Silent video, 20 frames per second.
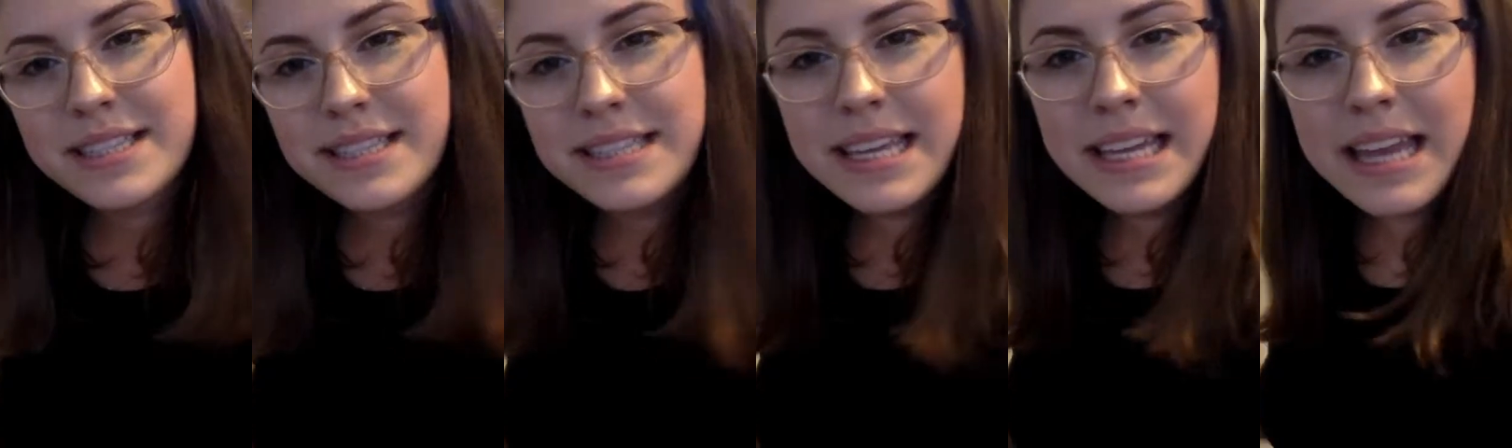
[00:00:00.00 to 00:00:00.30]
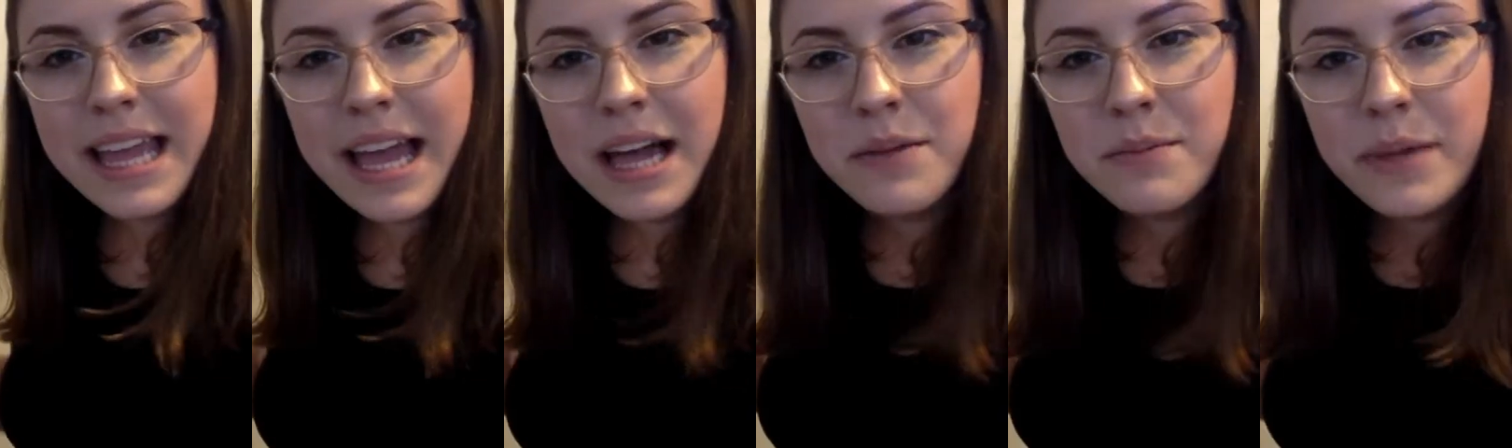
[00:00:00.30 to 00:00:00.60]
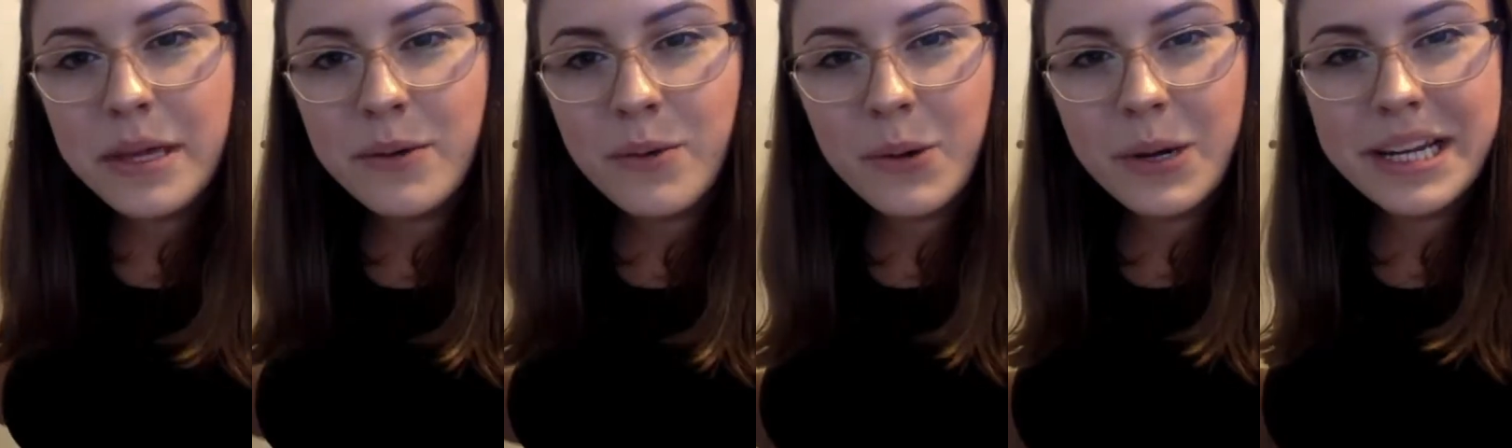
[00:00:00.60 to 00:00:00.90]
is going to help
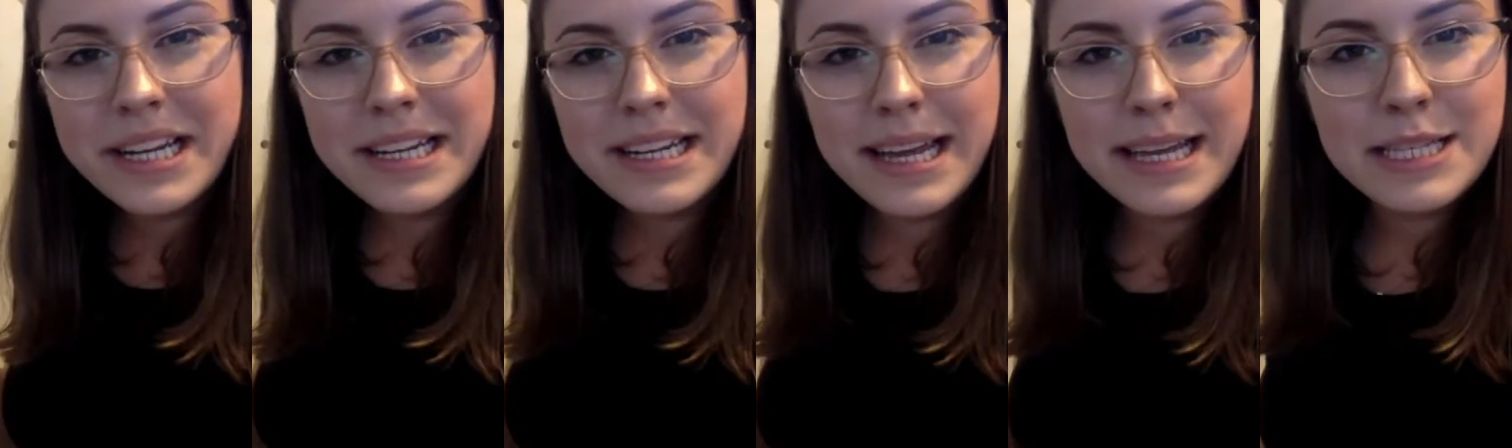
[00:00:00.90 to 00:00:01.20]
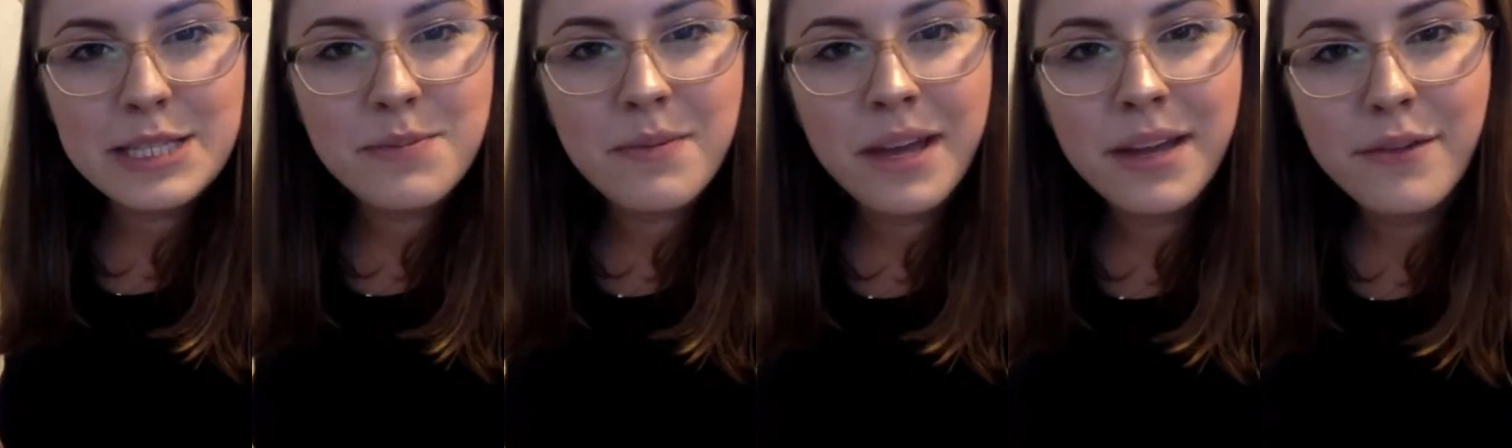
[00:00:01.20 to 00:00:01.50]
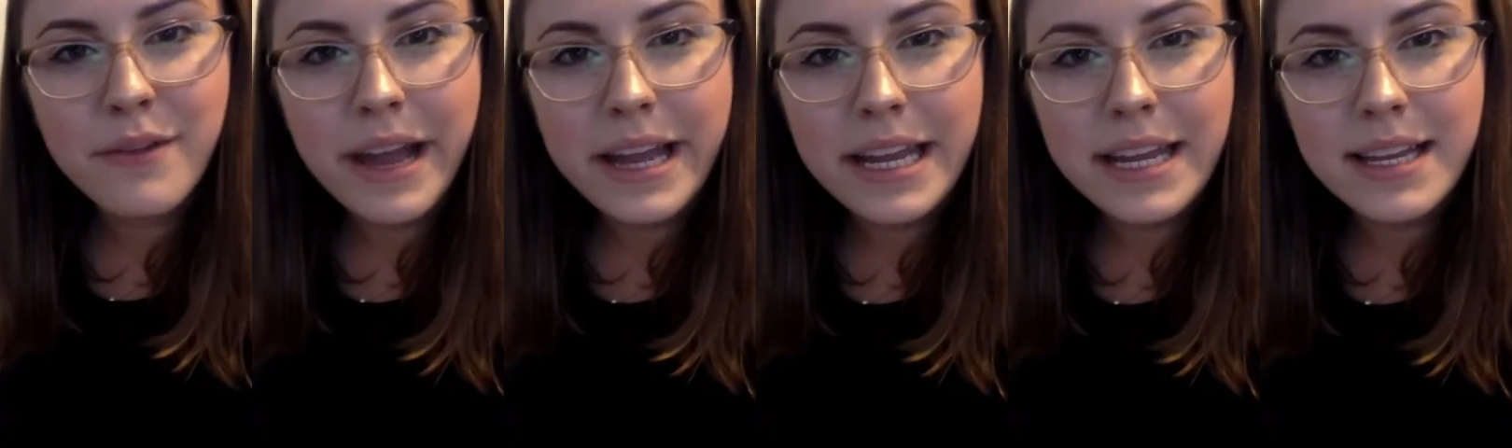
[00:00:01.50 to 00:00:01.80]
me organize my
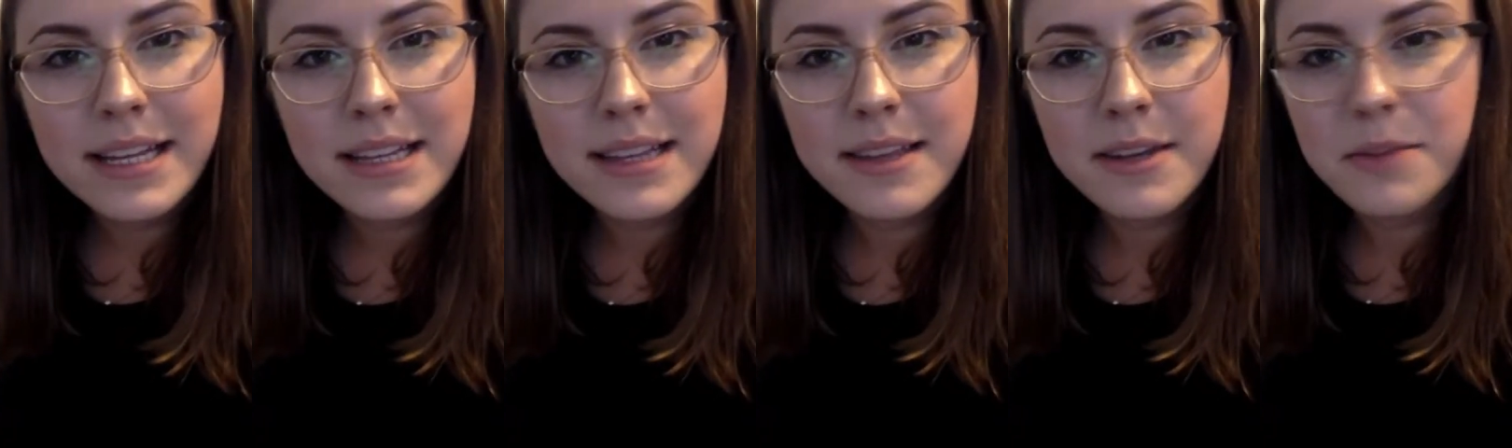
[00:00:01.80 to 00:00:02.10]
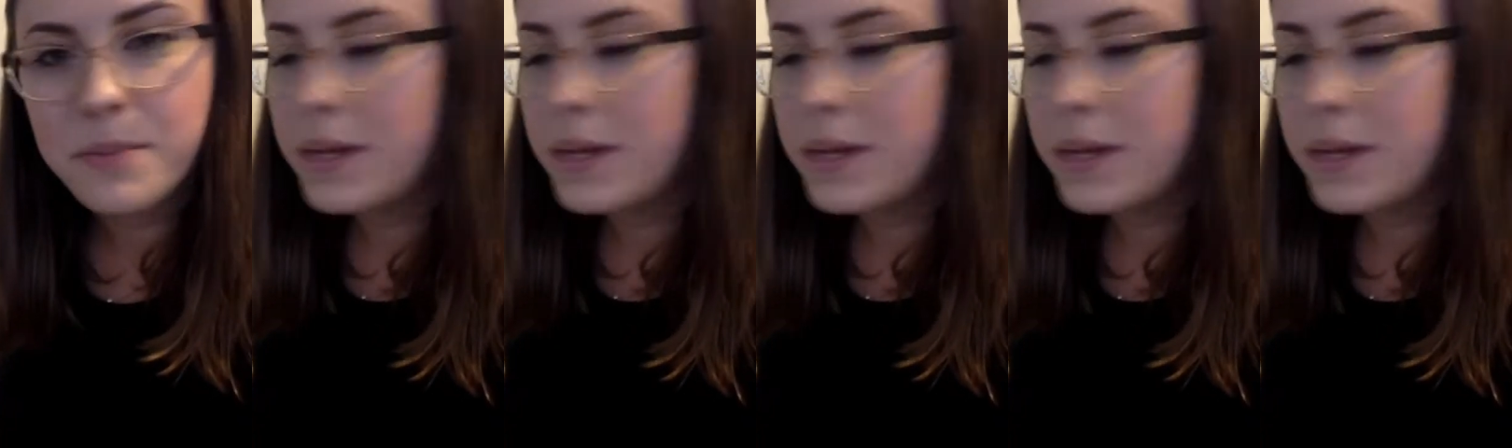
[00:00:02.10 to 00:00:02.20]
writing a little